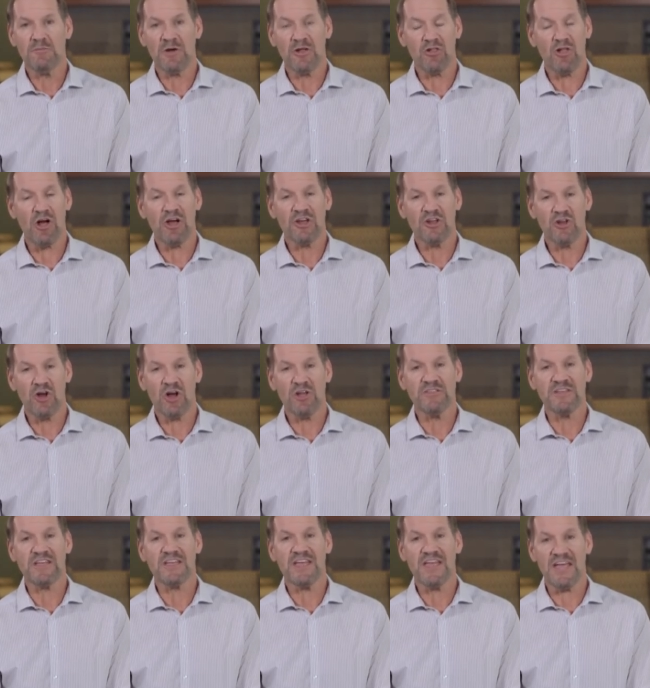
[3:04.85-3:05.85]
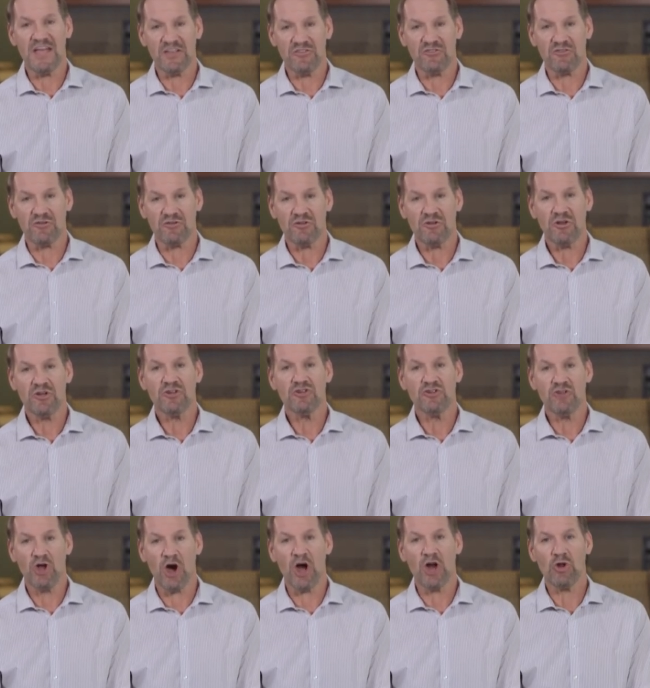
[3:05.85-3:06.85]
by logging on to cancer
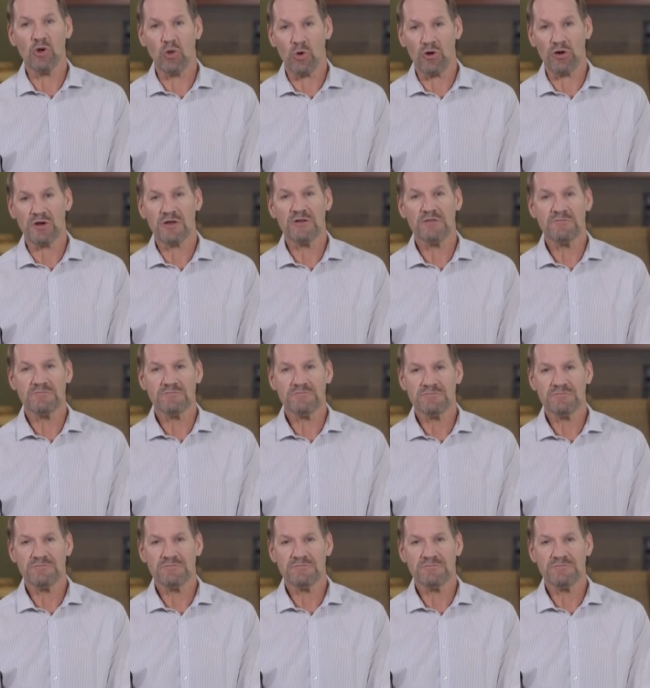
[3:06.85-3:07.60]
dot org.